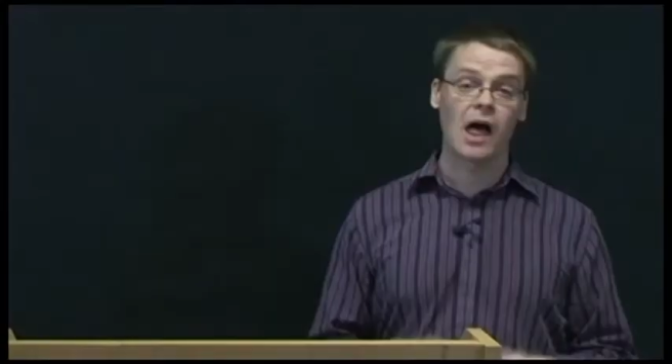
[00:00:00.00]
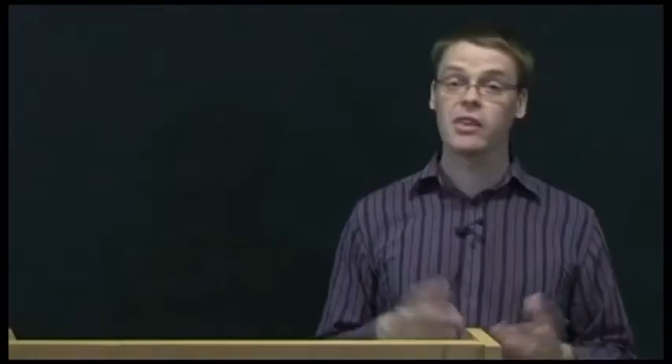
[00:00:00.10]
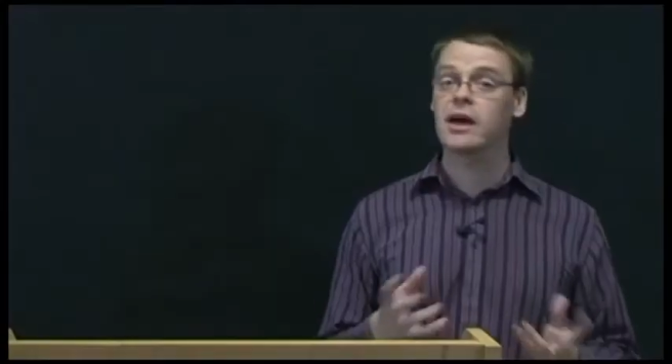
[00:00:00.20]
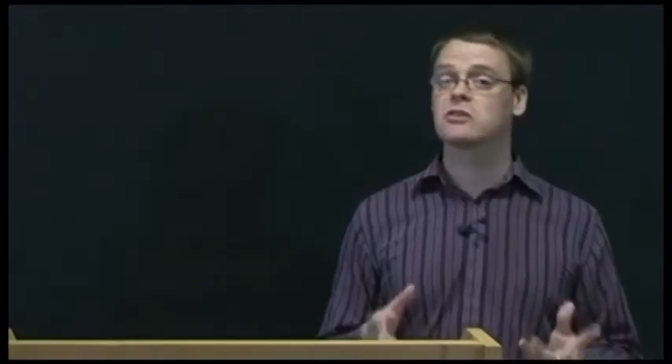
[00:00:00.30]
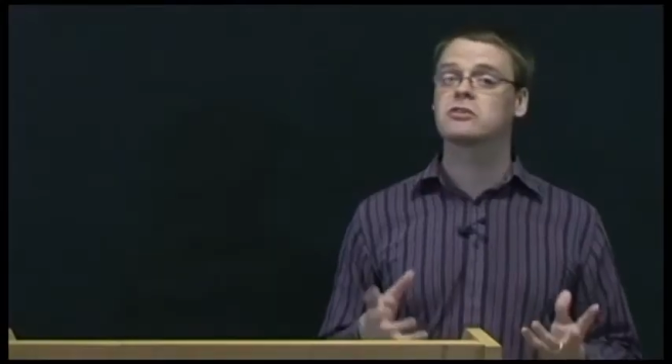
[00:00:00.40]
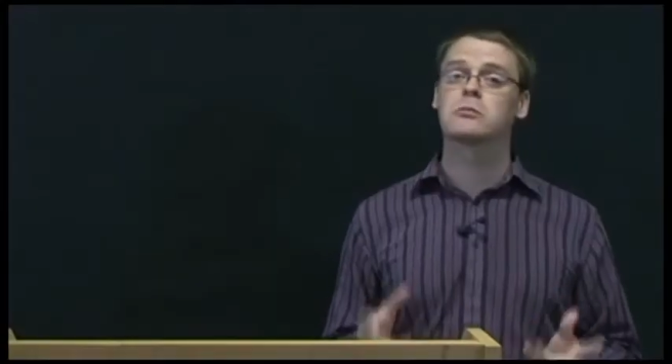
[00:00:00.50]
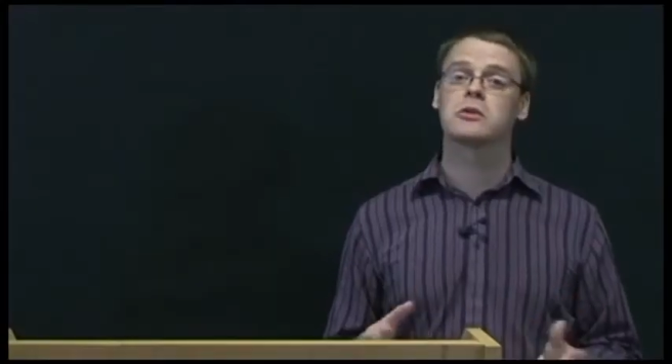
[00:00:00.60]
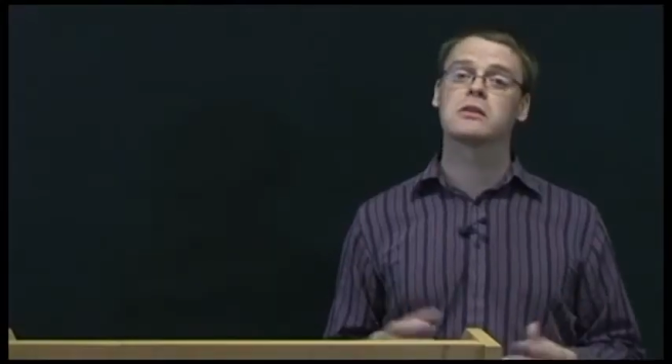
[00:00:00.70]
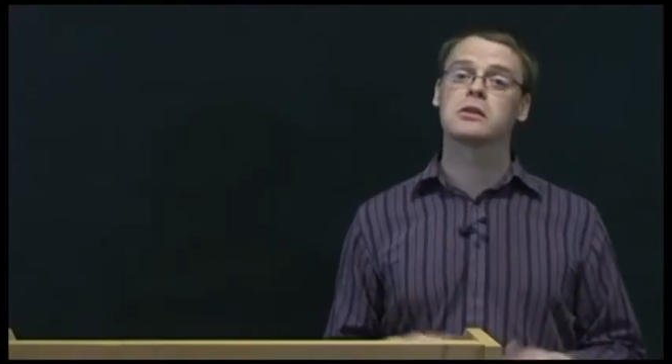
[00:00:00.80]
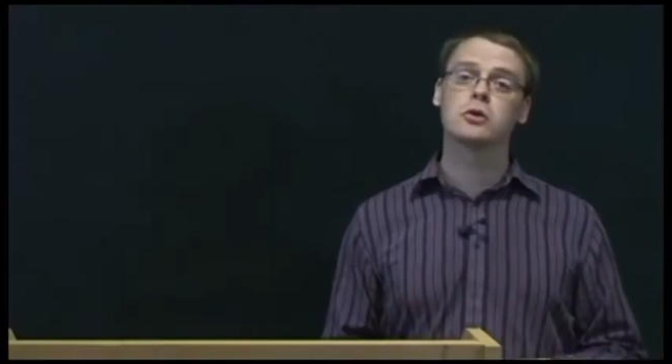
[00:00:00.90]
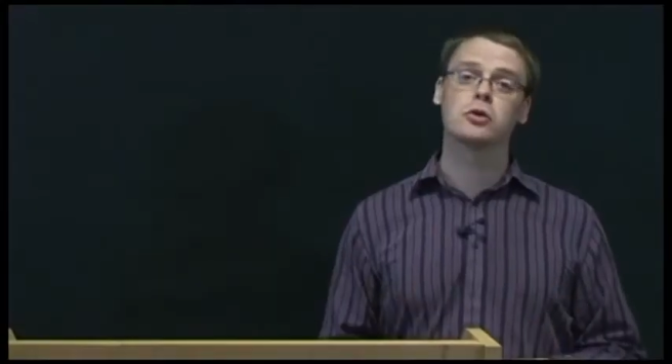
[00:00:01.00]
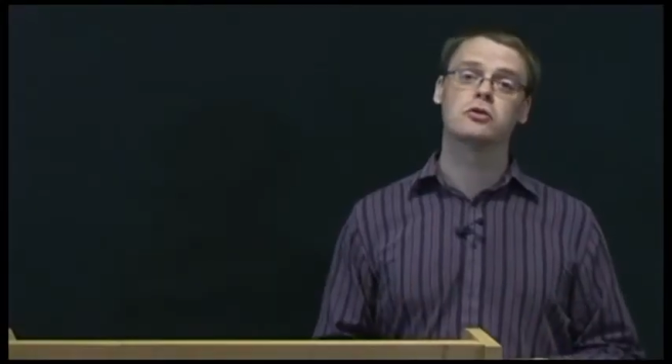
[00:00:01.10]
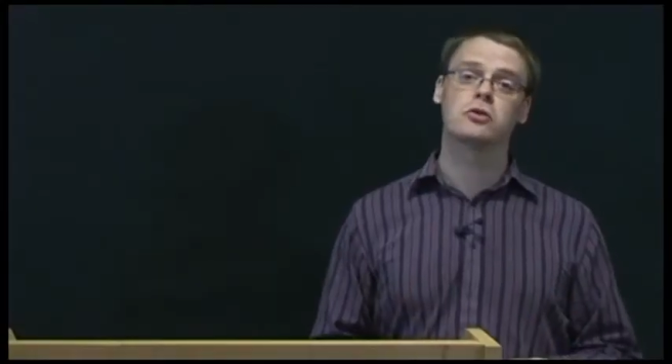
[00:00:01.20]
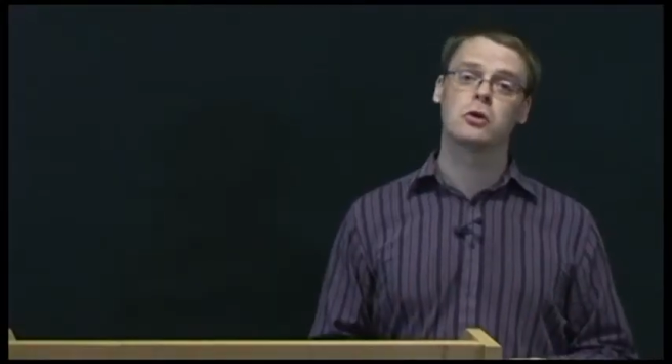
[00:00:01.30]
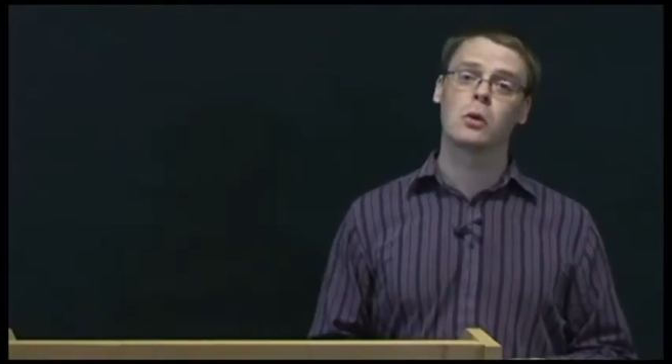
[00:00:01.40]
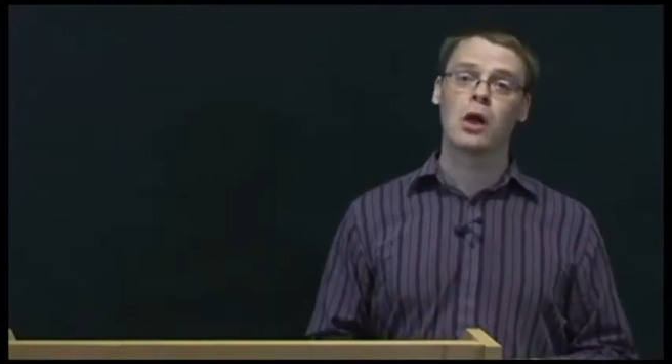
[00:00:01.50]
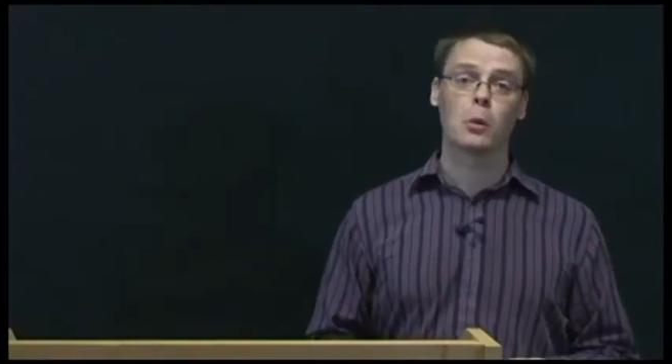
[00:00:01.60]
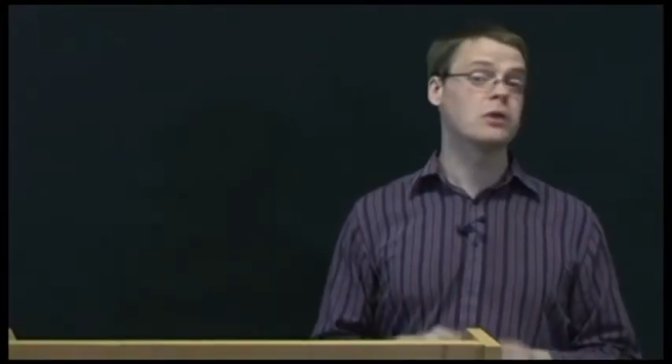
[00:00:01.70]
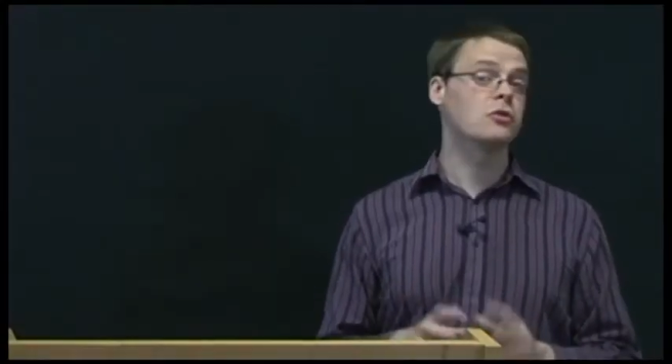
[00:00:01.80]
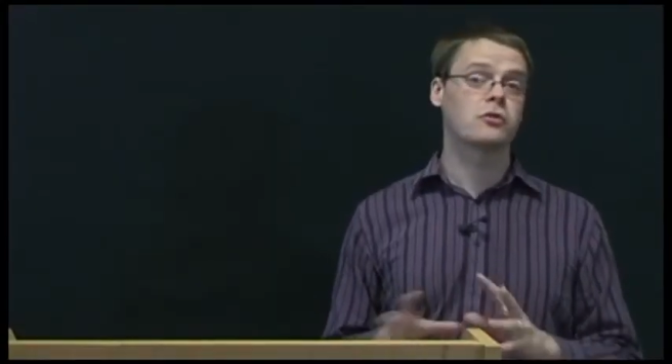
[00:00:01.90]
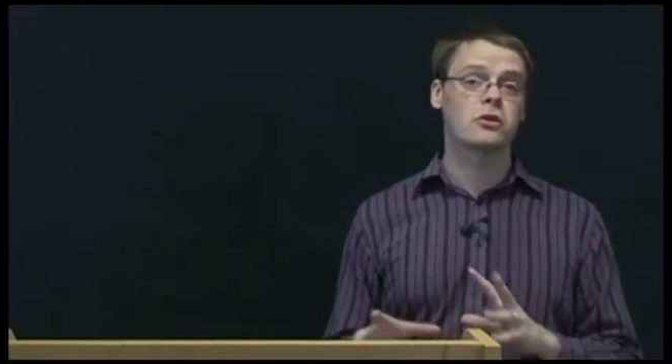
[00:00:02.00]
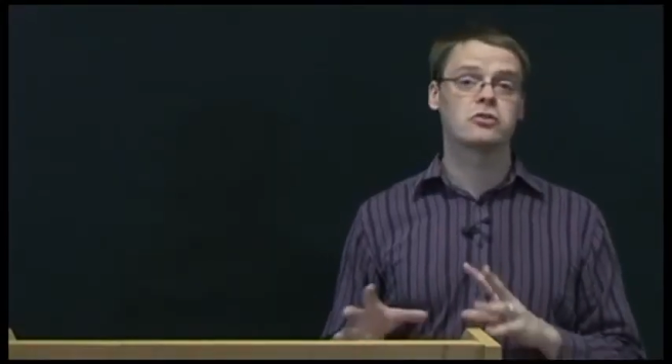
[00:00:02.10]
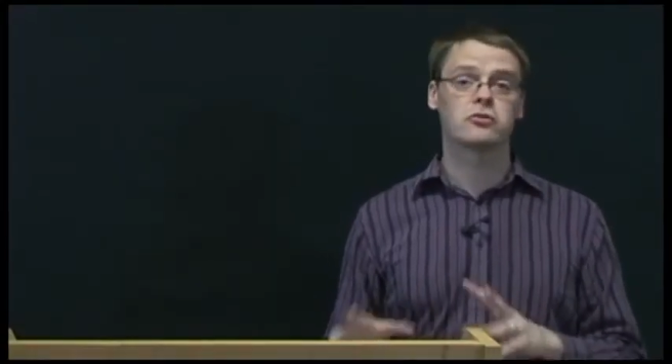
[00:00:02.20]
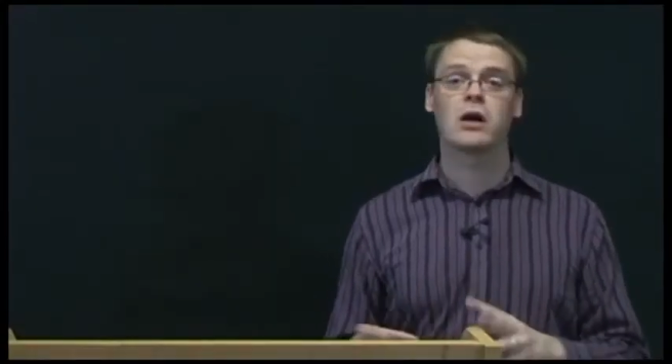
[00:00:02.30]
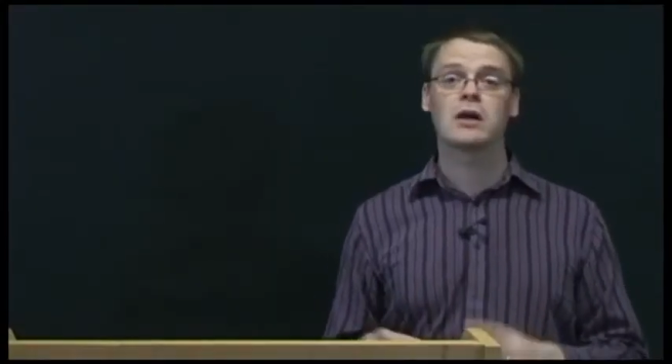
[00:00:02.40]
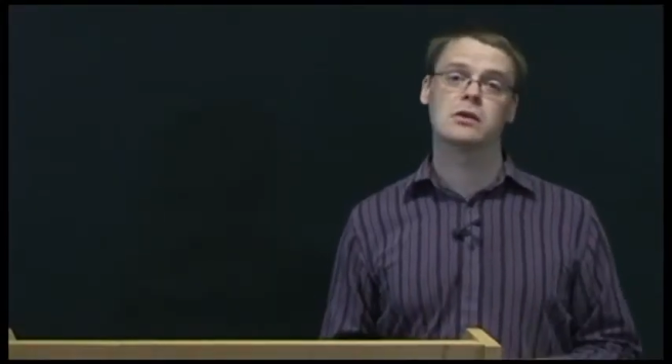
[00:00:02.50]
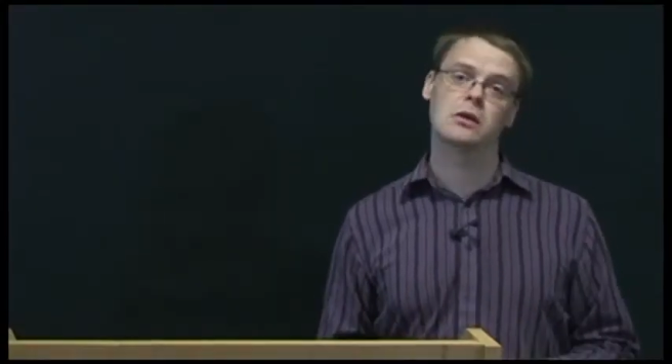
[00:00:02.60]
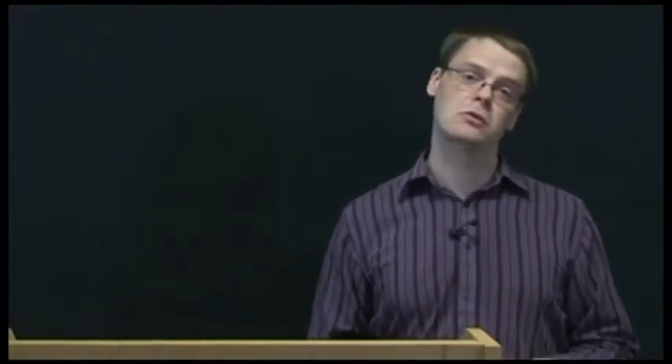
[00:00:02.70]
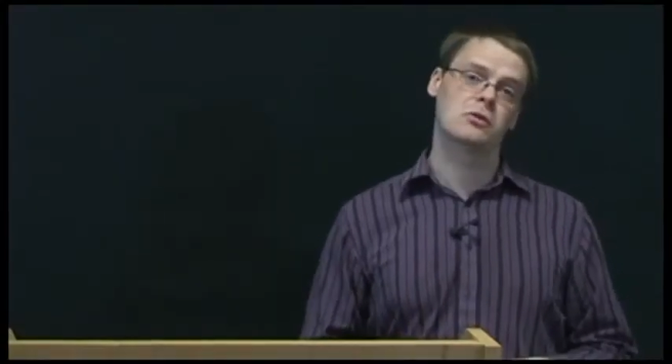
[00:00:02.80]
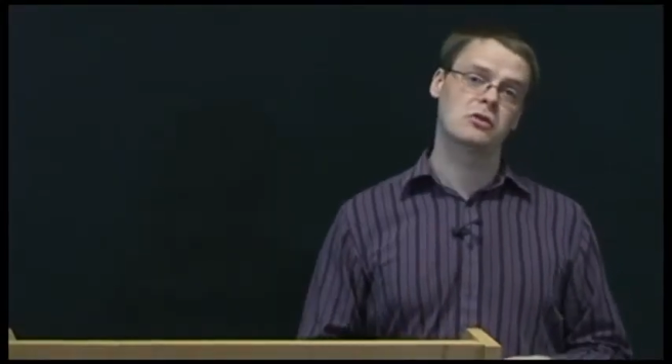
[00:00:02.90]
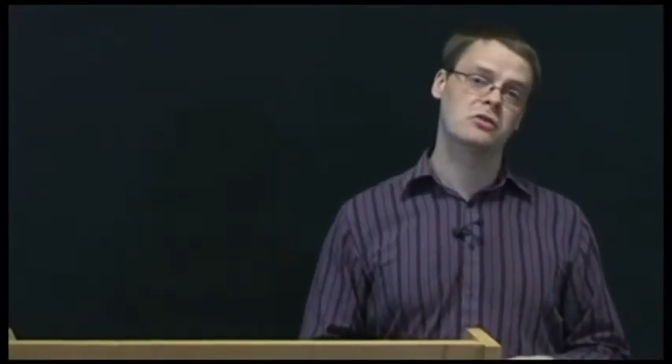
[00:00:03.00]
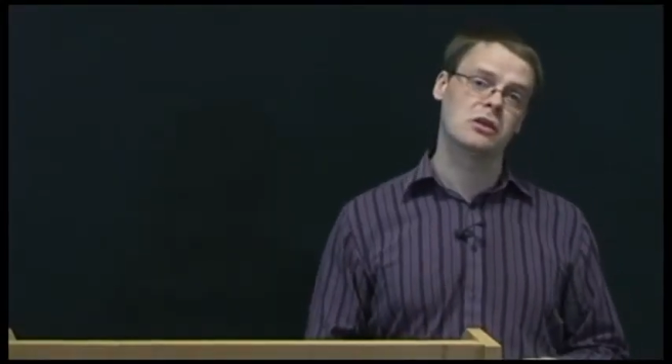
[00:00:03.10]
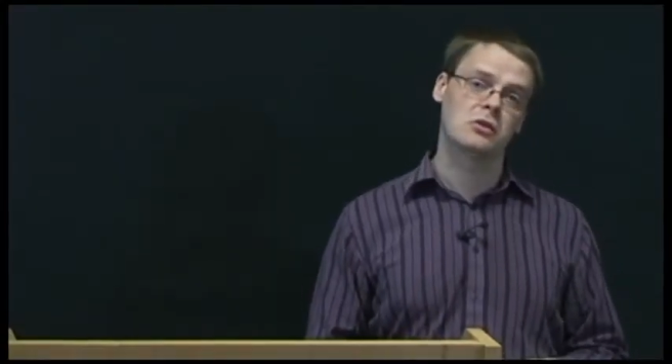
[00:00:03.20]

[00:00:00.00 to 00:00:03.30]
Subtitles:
and that is something that you could do when you first arrive at university.